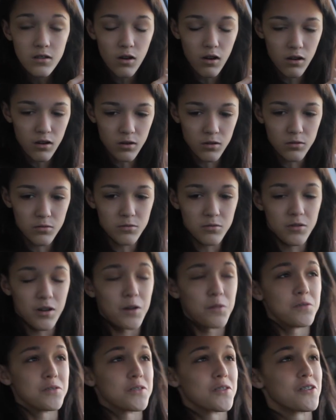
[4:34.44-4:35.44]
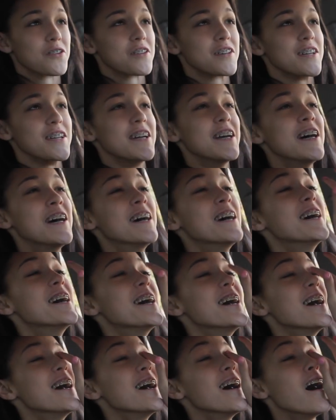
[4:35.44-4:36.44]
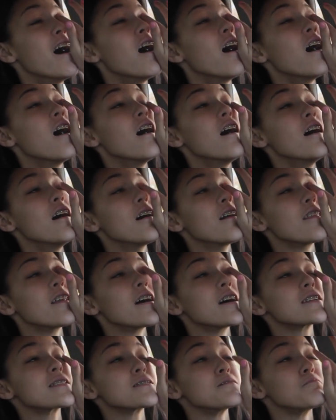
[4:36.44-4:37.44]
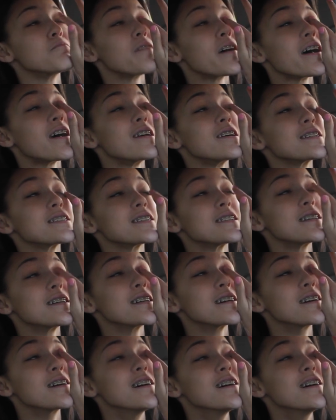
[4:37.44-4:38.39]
Oh, that was early. That's embarrassing.